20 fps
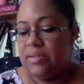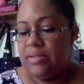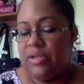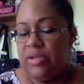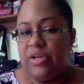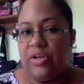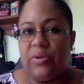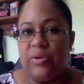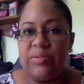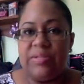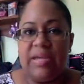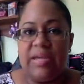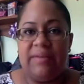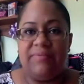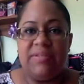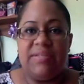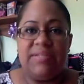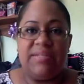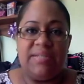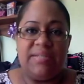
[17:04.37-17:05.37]
to have
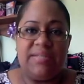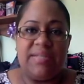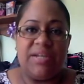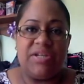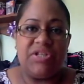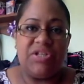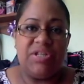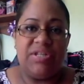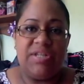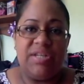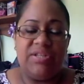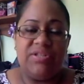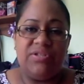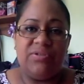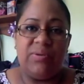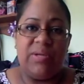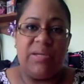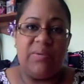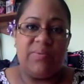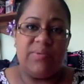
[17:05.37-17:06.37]
the C-section done, so
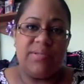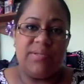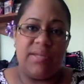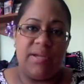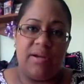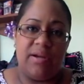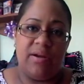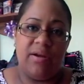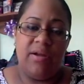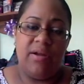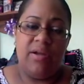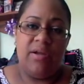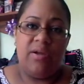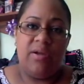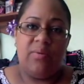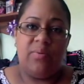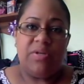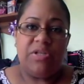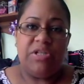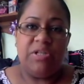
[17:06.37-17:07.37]
he was there
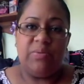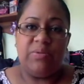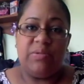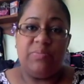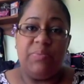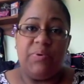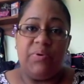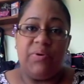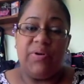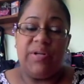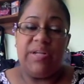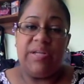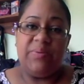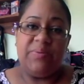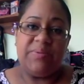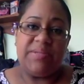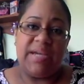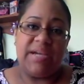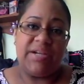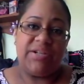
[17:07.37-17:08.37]
when she was born. He
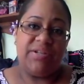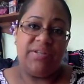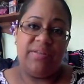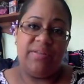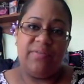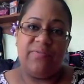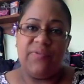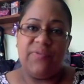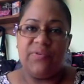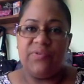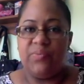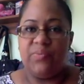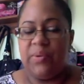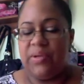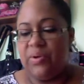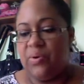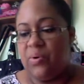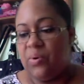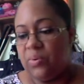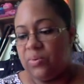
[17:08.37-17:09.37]
was actually the first one
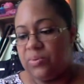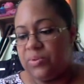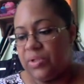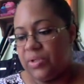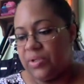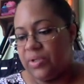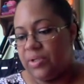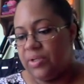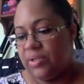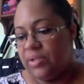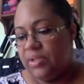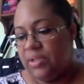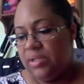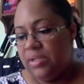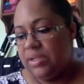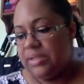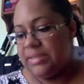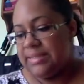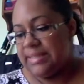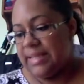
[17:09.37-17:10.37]
to hold her,
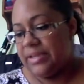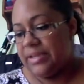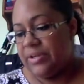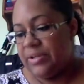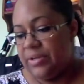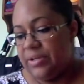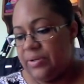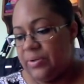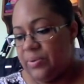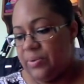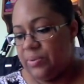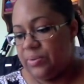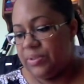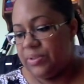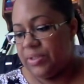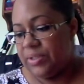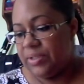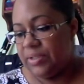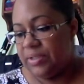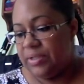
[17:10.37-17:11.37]
because I couldn't hold
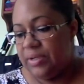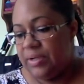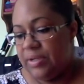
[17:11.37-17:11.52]
her.